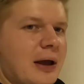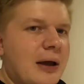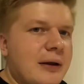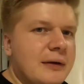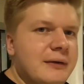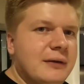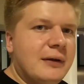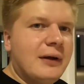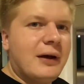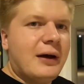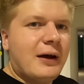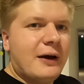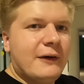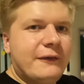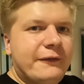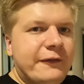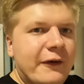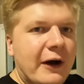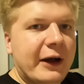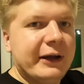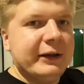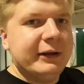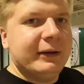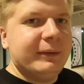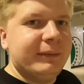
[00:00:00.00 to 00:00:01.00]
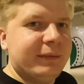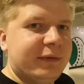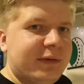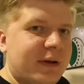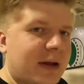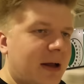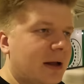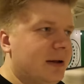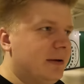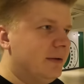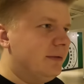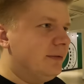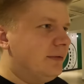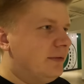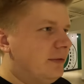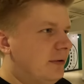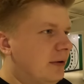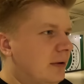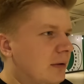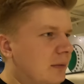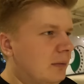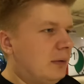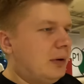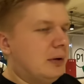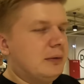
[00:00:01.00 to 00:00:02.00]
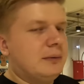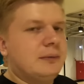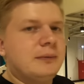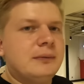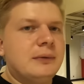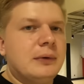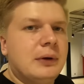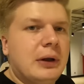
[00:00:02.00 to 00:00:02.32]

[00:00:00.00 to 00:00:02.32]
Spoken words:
and find themselves, well,